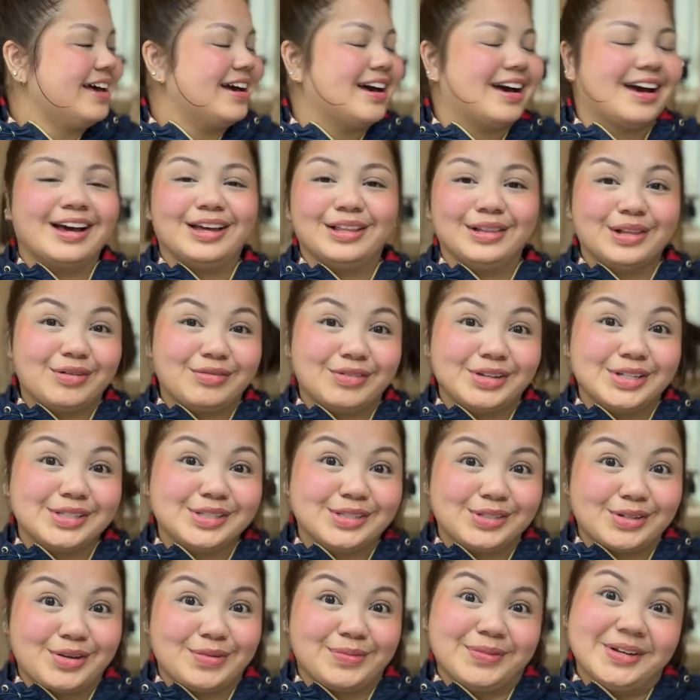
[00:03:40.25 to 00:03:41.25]
I love it
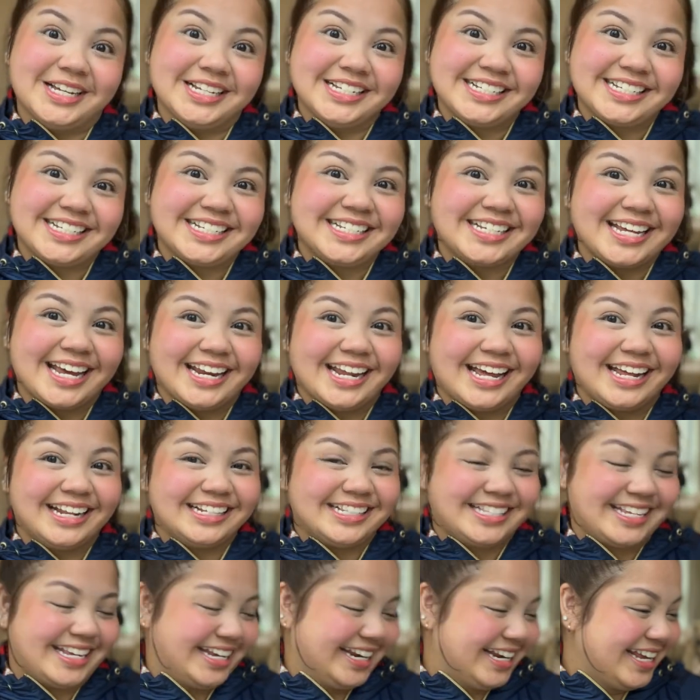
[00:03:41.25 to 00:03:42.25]
so much, 10 out
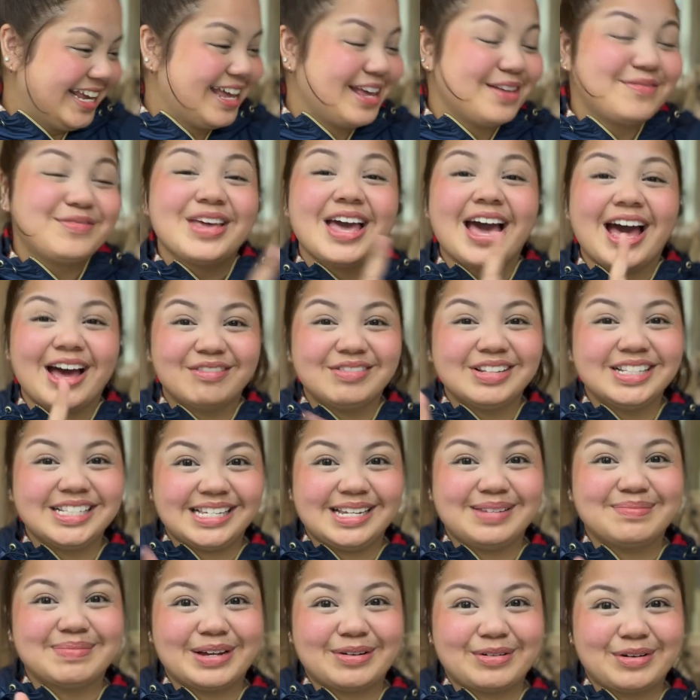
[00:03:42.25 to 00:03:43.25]
of 10. If you haven't
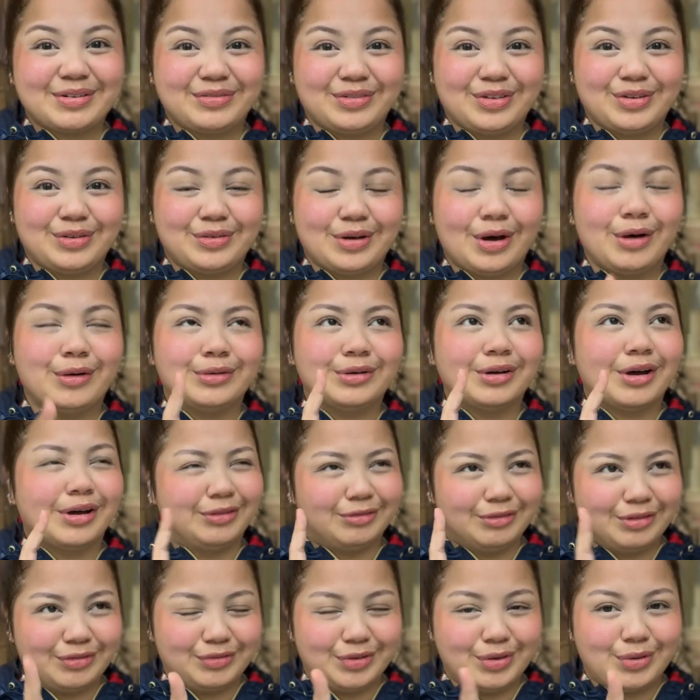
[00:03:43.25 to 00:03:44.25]
seen my
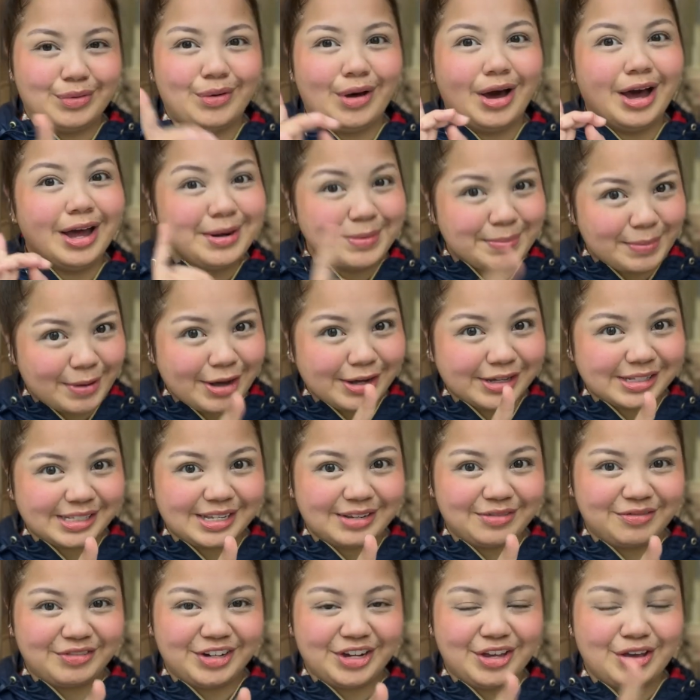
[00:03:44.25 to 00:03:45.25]

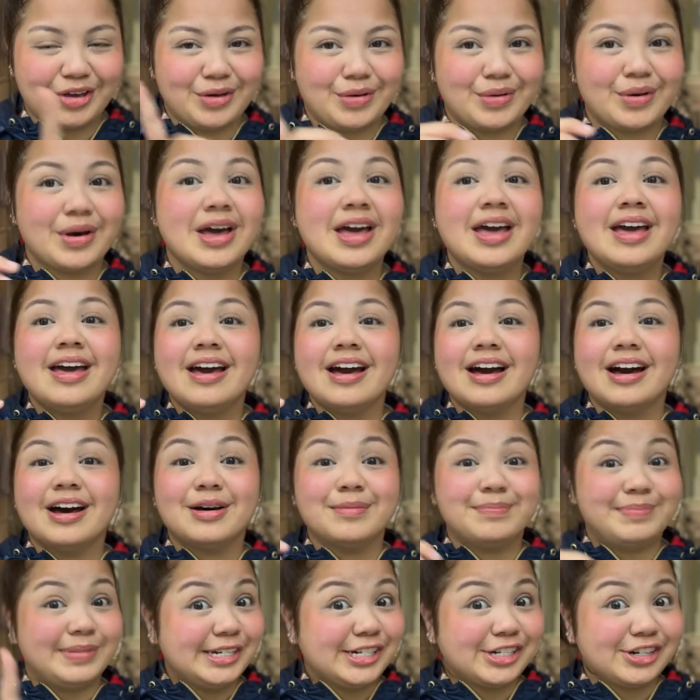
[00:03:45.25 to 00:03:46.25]
unboxing video,
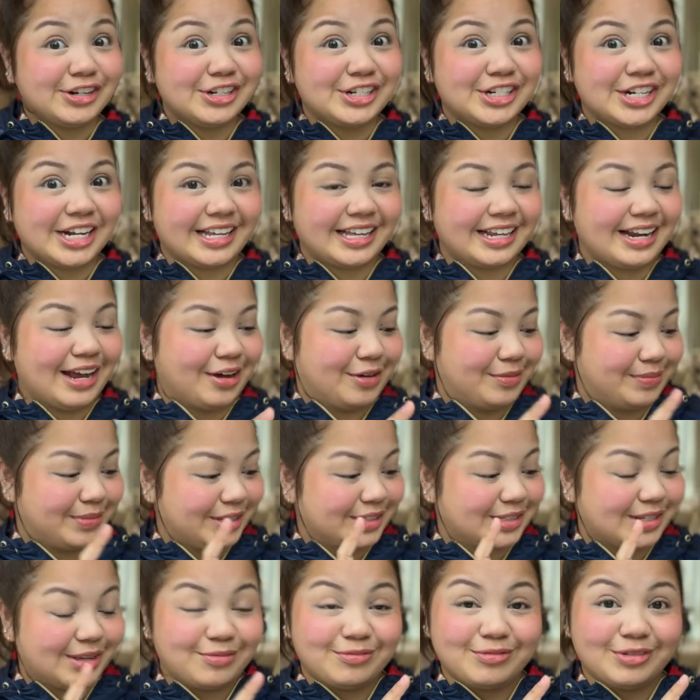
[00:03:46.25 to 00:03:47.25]
be sure to check it out
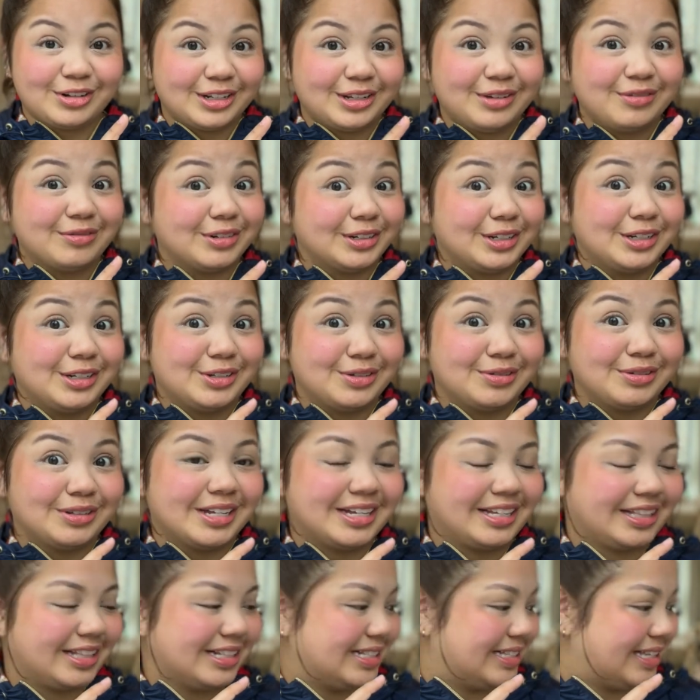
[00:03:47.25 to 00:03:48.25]
because I really, really do
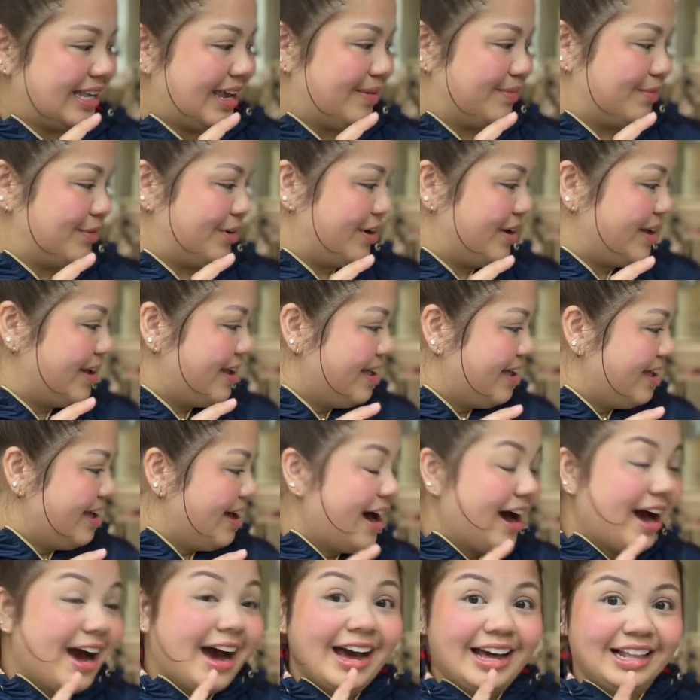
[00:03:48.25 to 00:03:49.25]
like this camera.
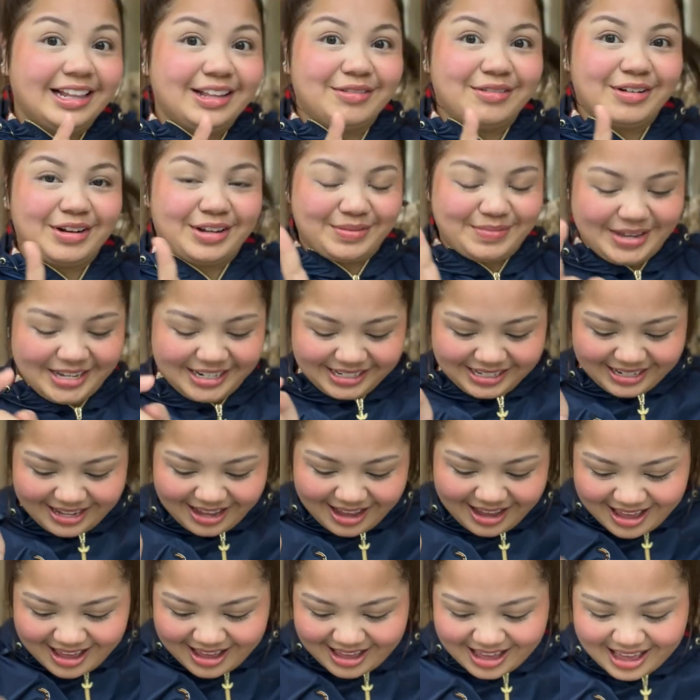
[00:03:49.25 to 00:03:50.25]
Highly recommend.
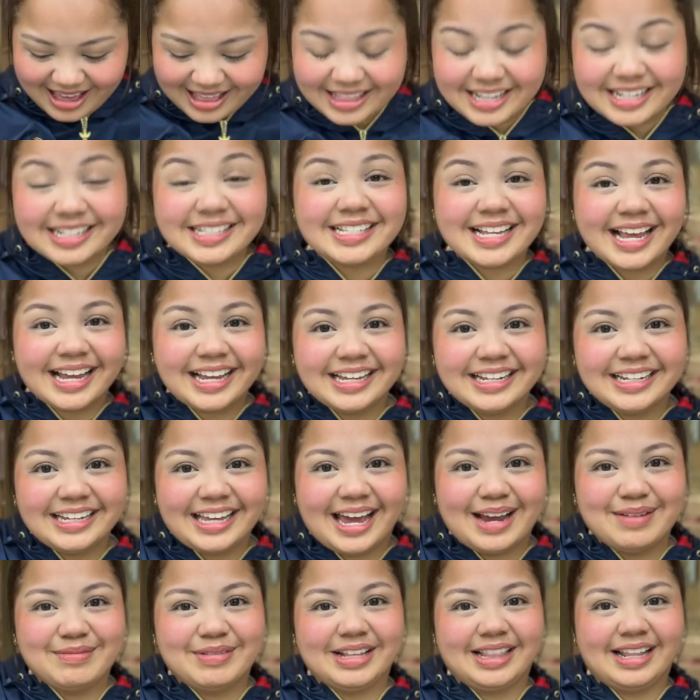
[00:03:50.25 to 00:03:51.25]
And the second
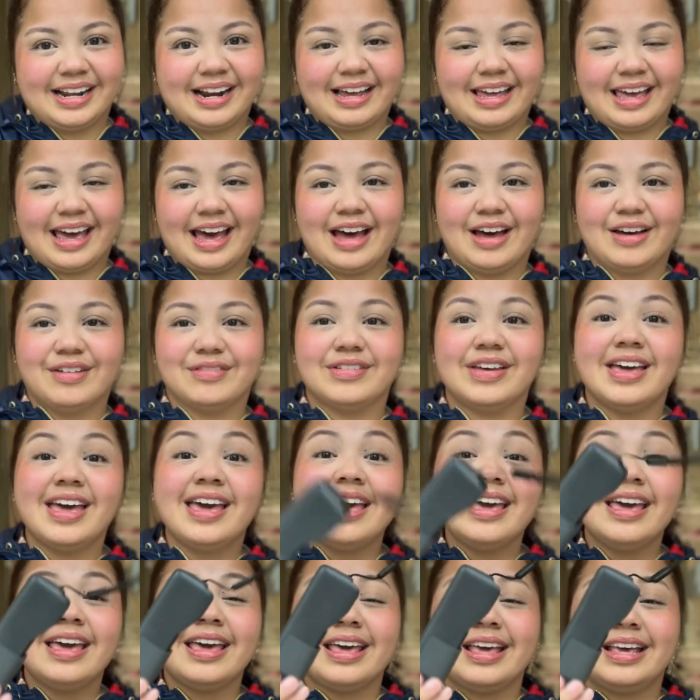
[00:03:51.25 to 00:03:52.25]
camera that I have
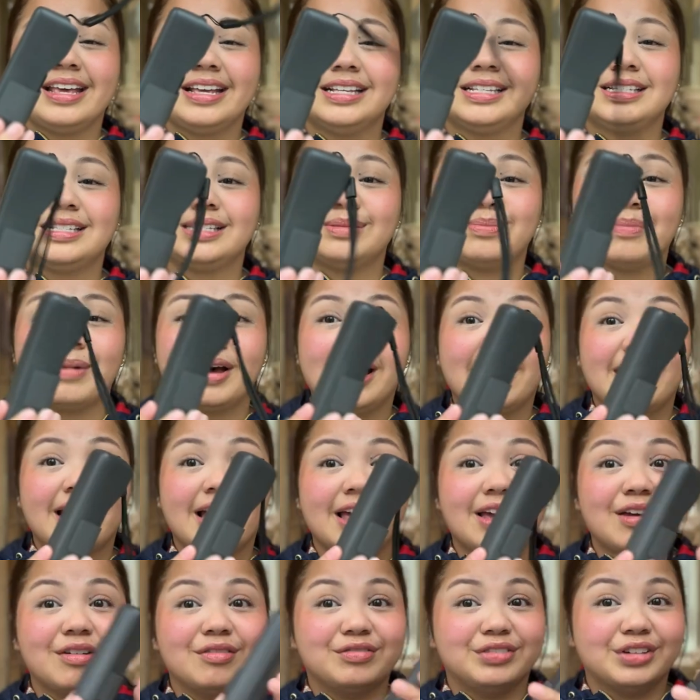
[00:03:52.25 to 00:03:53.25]
is
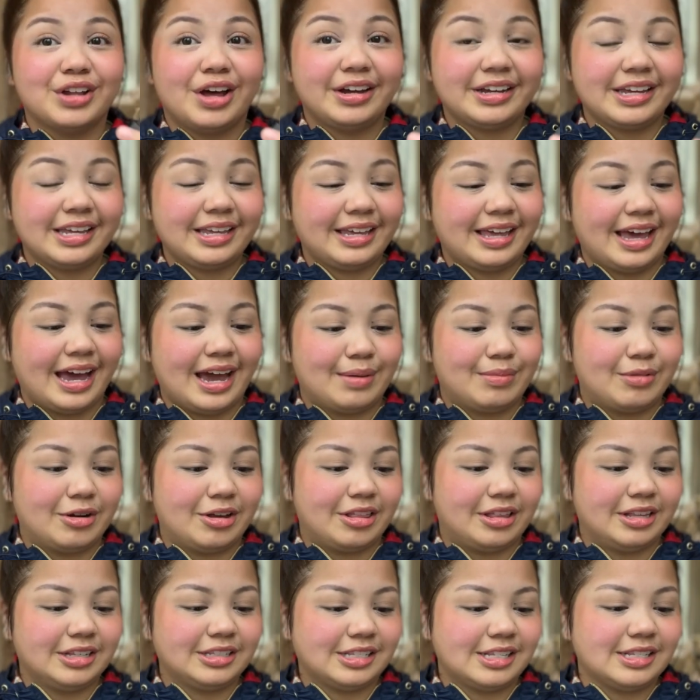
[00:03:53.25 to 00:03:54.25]
my vlogging camera.
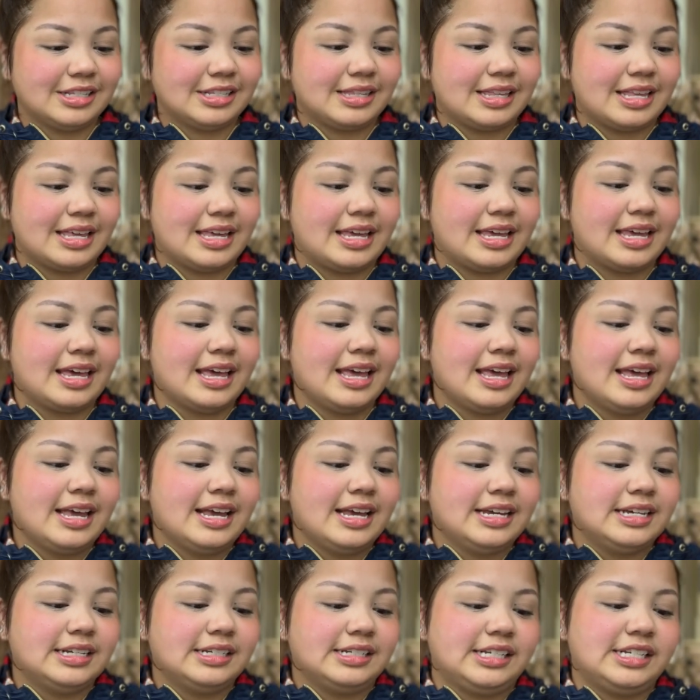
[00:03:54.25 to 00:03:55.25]
This is the
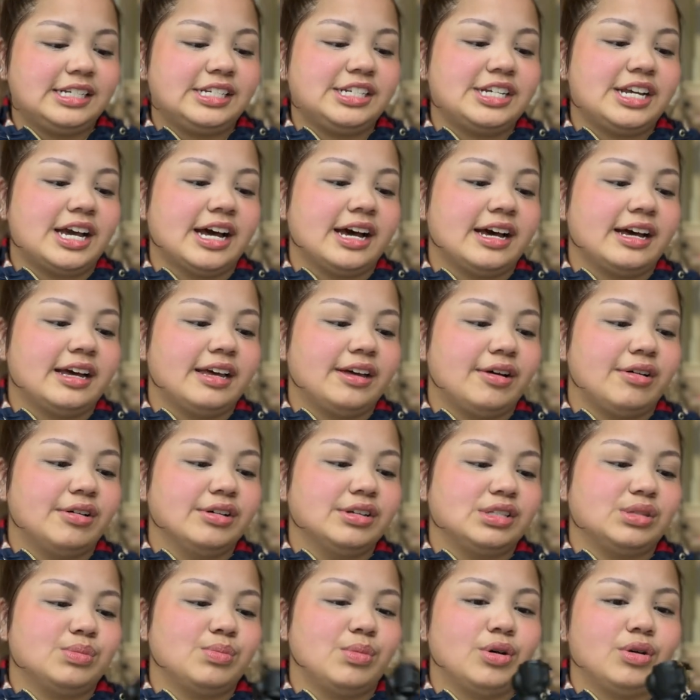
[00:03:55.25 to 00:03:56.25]
DJI
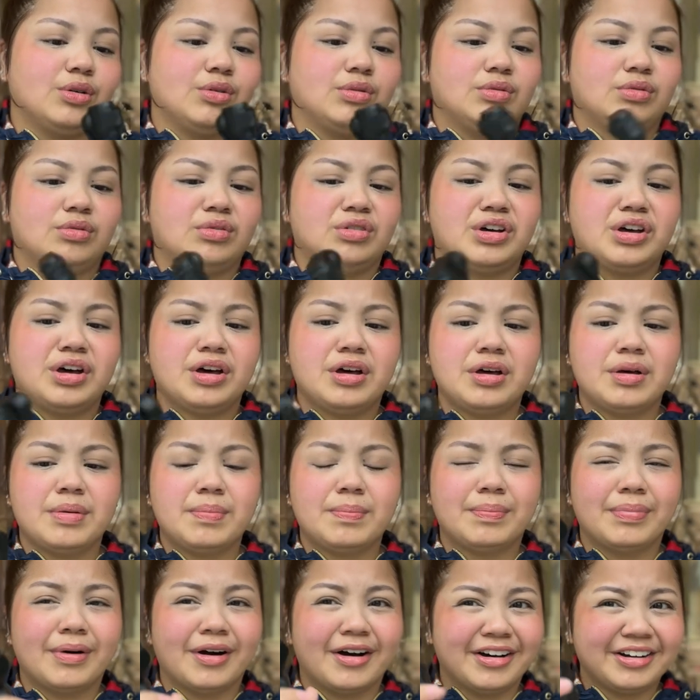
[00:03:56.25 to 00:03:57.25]
Osmo
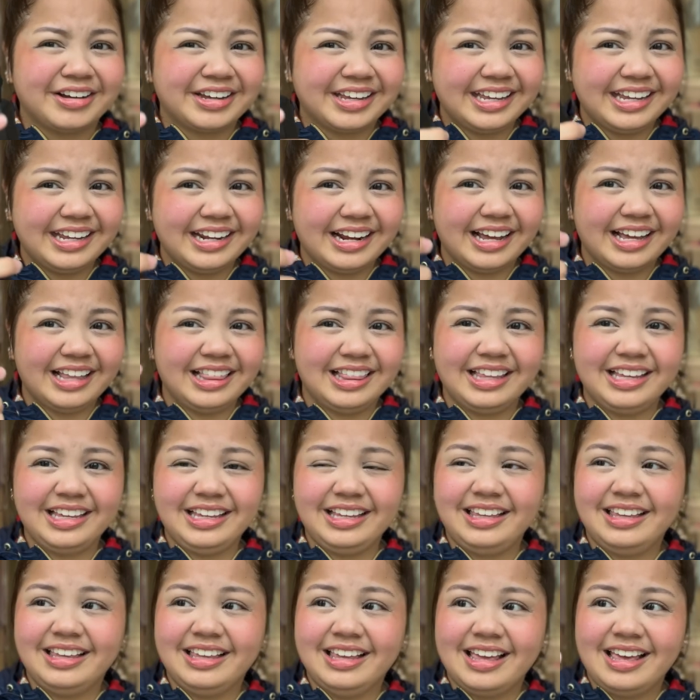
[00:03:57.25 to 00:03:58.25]
Pocket, I think.